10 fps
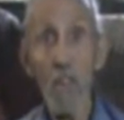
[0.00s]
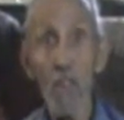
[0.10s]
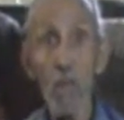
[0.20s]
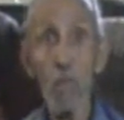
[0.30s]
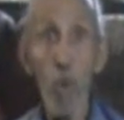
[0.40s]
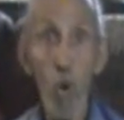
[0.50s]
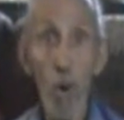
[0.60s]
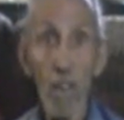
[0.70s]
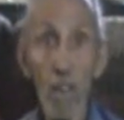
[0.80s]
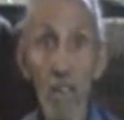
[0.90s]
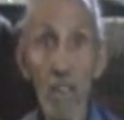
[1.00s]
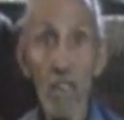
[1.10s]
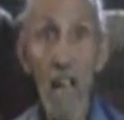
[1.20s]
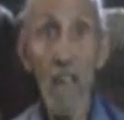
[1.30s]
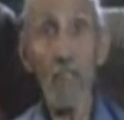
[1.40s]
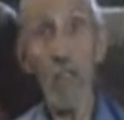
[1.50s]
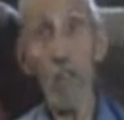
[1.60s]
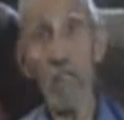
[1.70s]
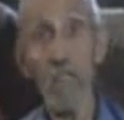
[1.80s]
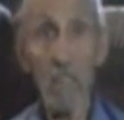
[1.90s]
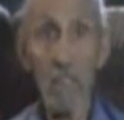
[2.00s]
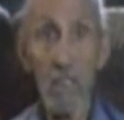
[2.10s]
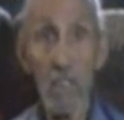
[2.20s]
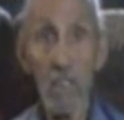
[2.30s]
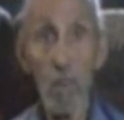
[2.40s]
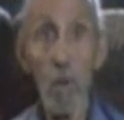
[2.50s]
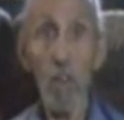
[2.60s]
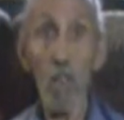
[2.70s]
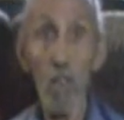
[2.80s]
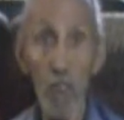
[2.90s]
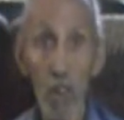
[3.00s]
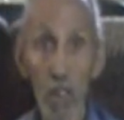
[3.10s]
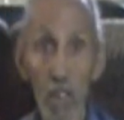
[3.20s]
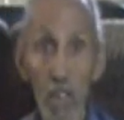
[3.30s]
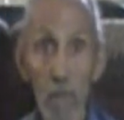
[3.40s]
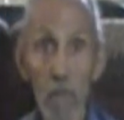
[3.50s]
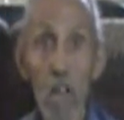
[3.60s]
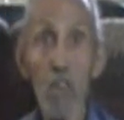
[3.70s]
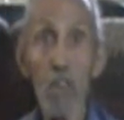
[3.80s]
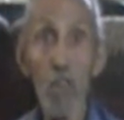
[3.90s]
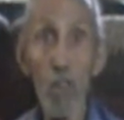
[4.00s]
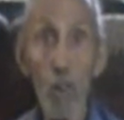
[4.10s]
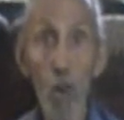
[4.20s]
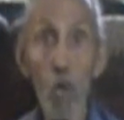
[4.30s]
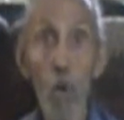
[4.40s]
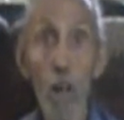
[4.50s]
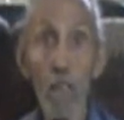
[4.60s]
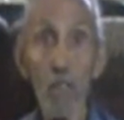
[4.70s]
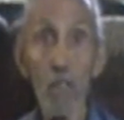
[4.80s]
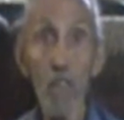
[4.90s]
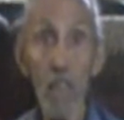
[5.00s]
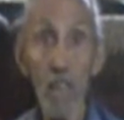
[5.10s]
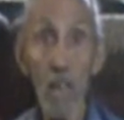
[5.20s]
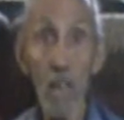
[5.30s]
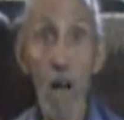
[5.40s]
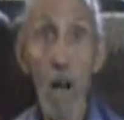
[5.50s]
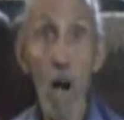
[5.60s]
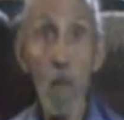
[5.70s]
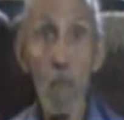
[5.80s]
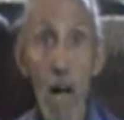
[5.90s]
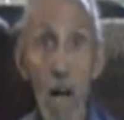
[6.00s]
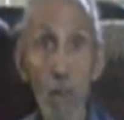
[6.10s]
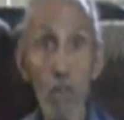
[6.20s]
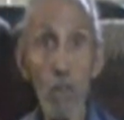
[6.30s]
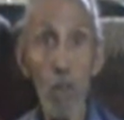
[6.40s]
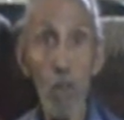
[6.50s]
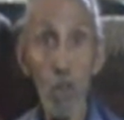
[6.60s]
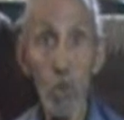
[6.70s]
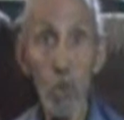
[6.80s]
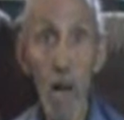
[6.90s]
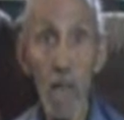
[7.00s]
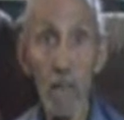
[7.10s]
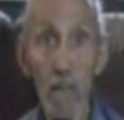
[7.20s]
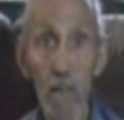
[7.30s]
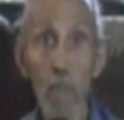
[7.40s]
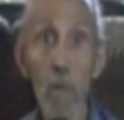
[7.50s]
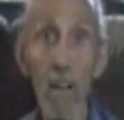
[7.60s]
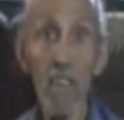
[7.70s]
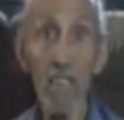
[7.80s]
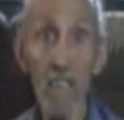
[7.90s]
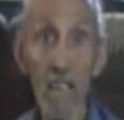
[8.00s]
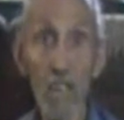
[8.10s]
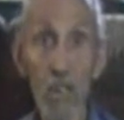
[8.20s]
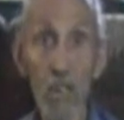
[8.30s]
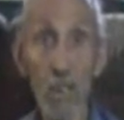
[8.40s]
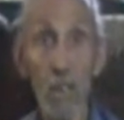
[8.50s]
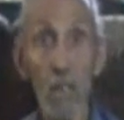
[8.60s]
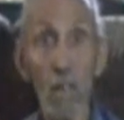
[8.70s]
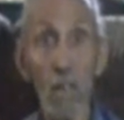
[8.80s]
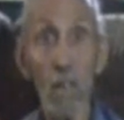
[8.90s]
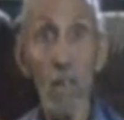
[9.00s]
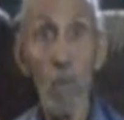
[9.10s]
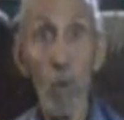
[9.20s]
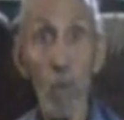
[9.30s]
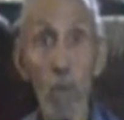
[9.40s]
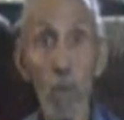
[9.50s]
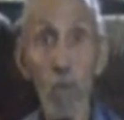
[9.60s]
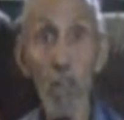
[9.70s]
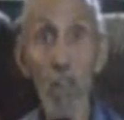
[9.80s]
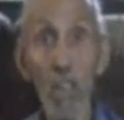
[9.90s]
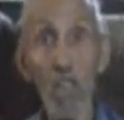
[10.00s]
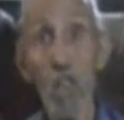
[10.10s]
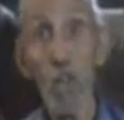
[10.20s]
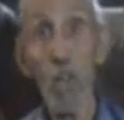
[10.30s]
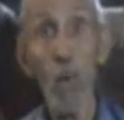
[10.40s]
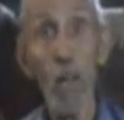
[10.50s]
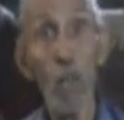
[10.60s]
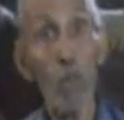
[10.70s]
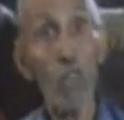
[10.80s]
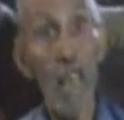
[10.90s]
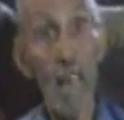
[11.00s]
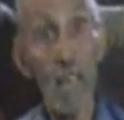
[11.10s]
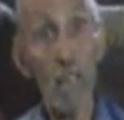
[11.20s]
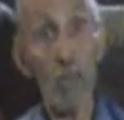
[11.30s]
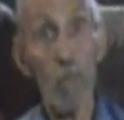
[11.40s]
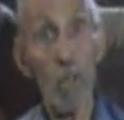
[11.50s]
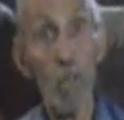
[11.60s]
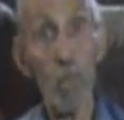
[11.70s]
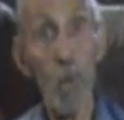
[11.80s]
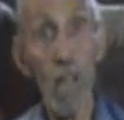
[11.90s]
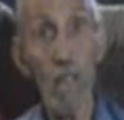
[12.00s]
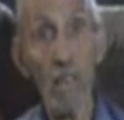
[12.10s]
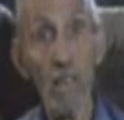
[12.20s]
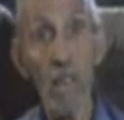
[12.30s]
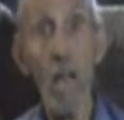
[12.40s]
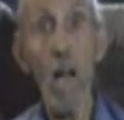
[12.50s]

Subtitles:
the importance and their insistence upon converting them to their own ways of thinking about spirituality, and by extension, what people think is the only way to attain spirituality,